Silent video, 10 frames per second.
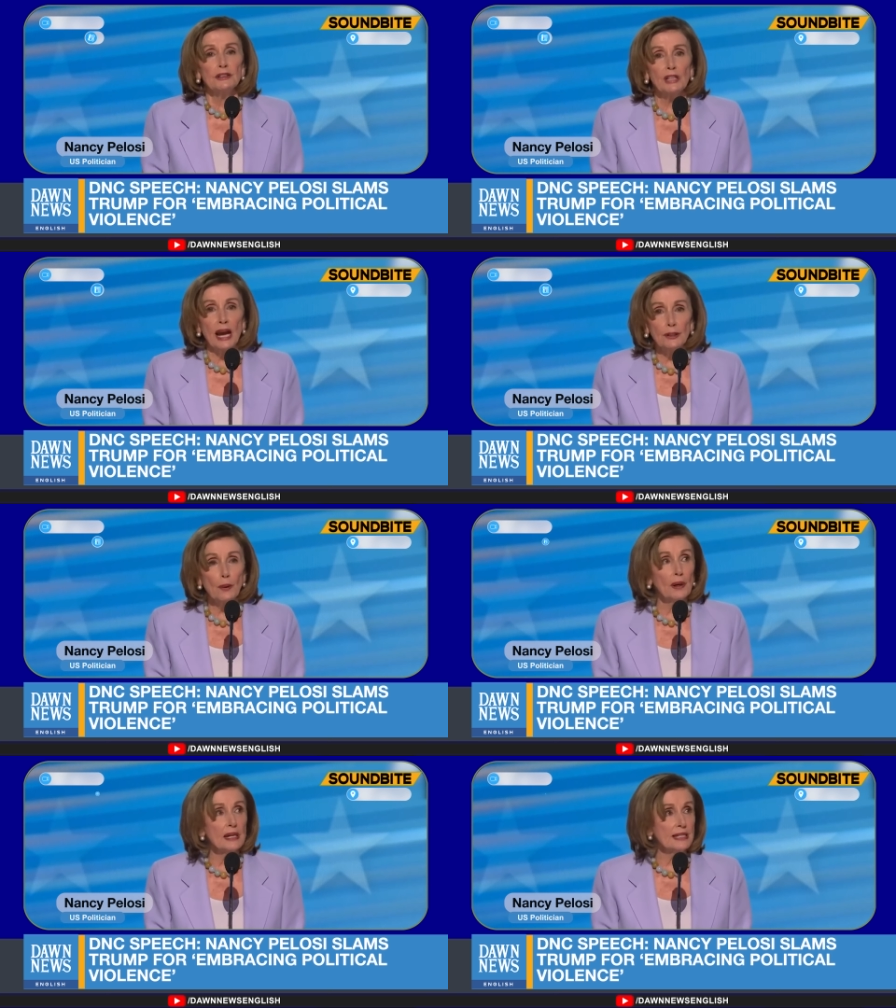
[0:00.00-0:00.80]

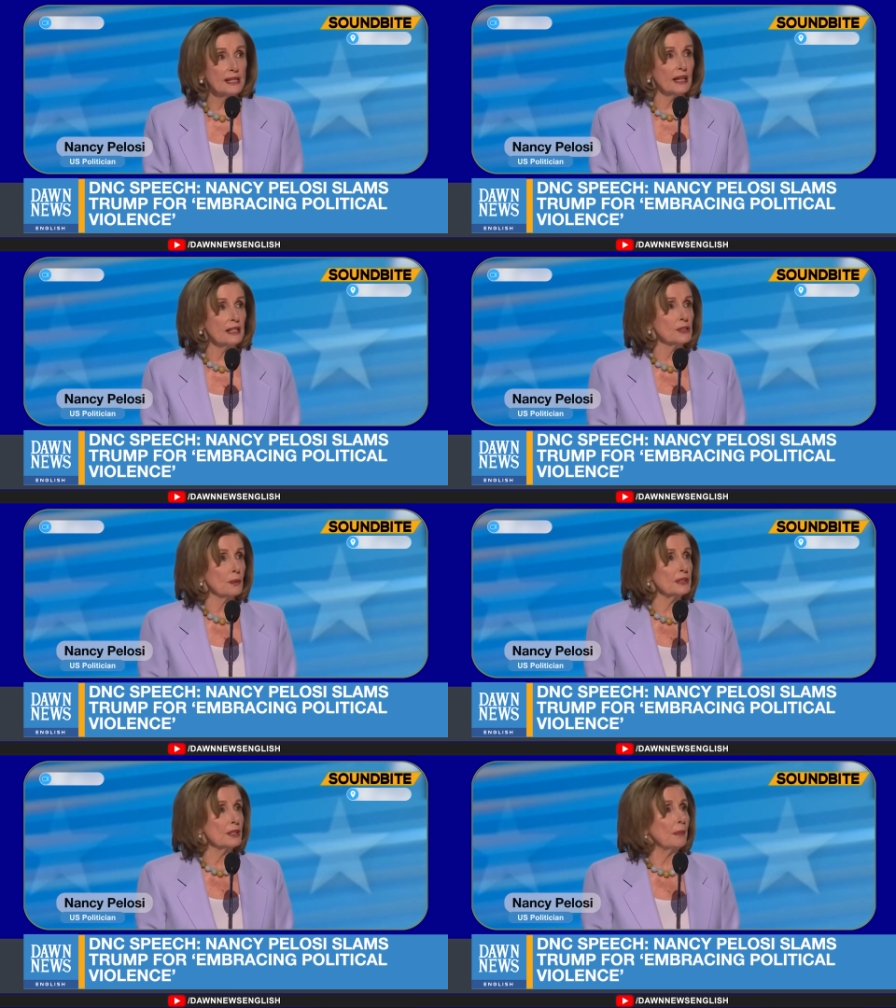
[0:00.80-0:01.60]
January sixth
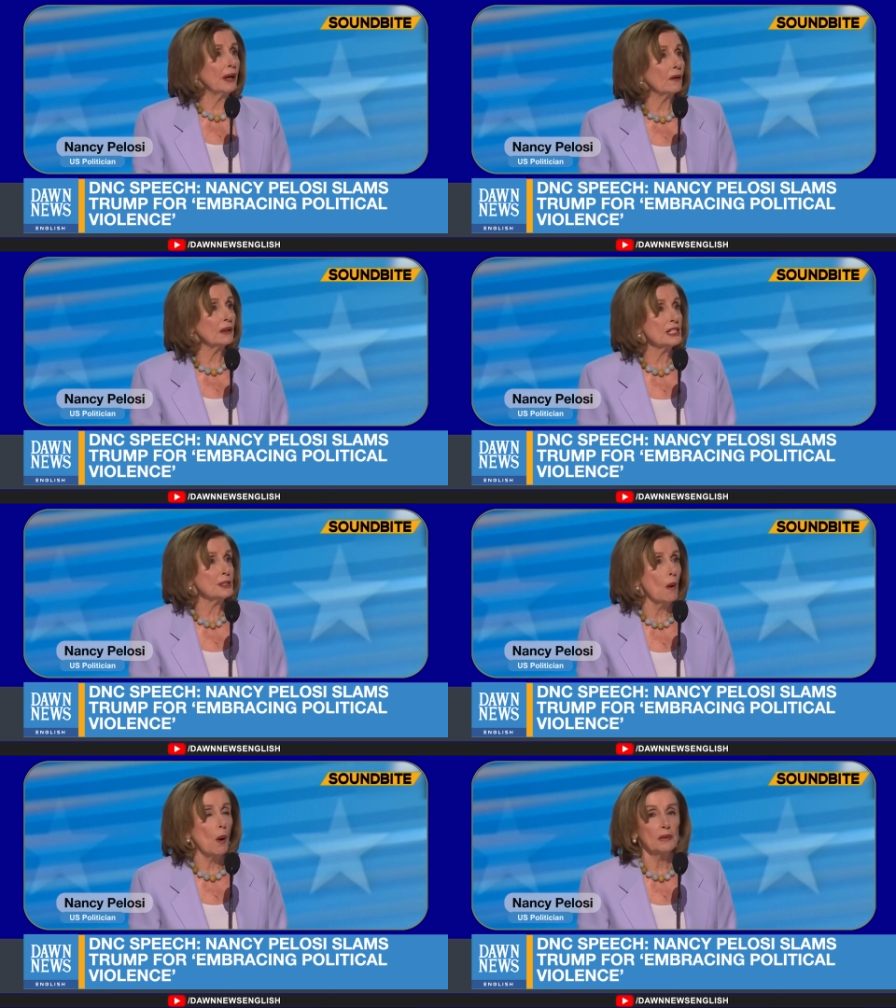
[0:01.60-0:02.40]
was a perilous
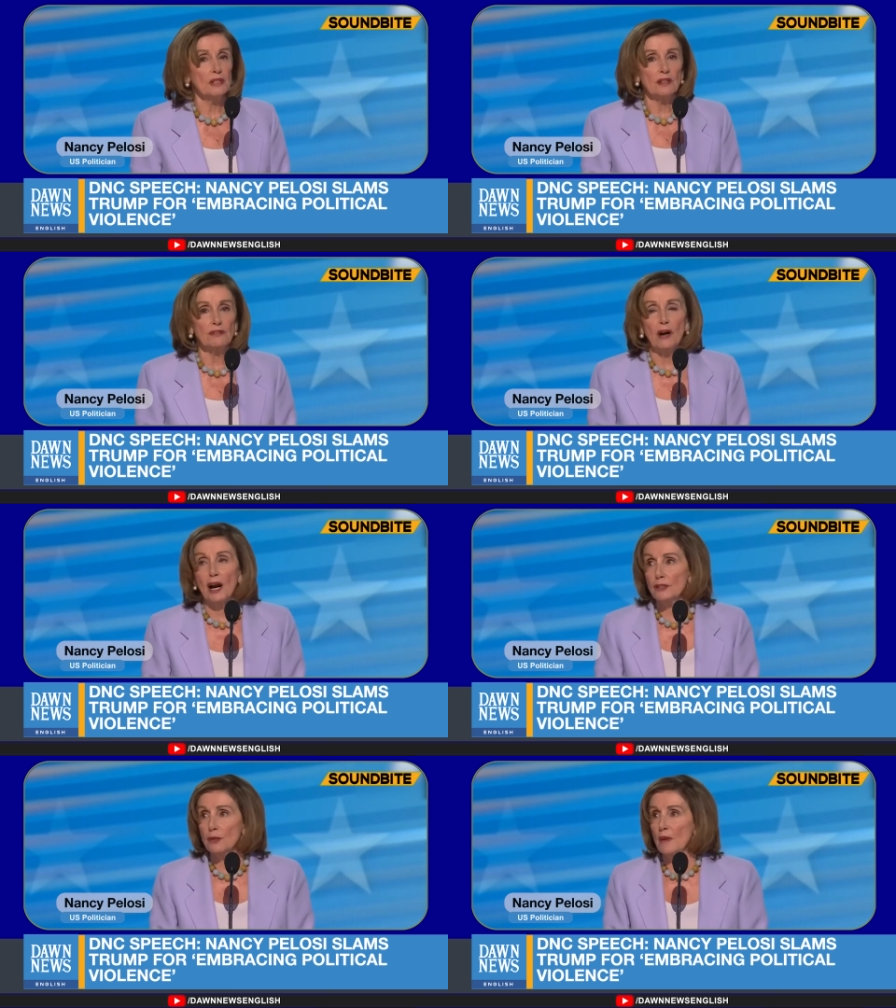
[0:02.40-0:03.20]
moment for
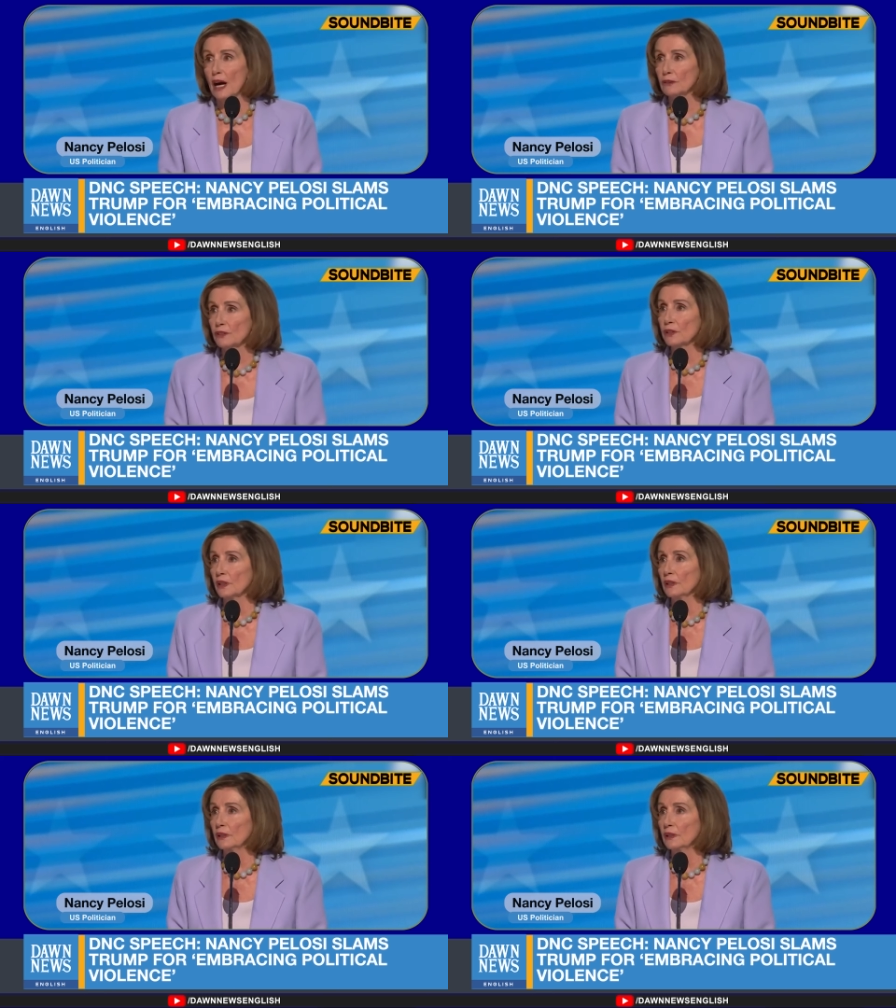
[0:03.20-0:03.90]
our democracy.